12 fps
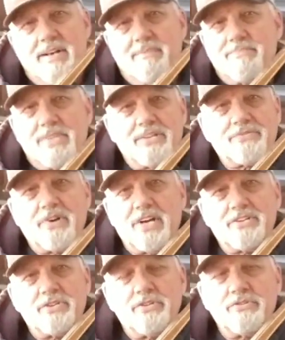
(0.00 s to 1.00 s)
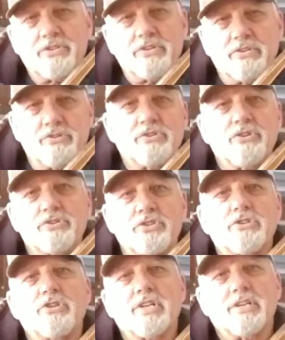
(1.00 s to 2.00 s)
um, that's fine too. You're, you're,
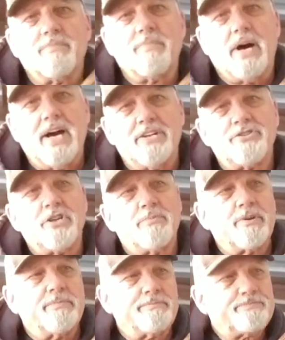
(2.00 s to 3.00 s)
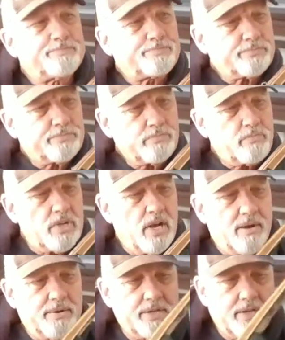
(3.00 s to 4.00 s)
just looking to buy it cheaper.
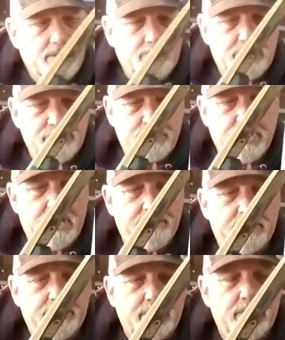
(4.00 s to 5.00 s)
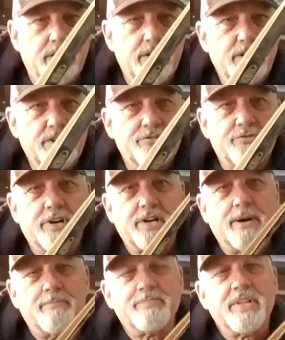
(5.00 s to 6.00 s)
Uh, make sure you have it uh,
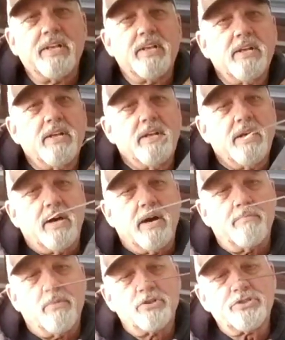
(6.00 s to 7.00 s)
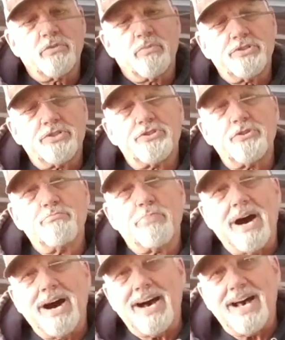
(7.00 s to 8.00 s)
strung up. Uh, most of the ones that you
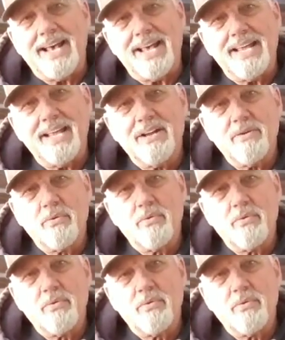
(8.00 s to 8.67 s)
buy,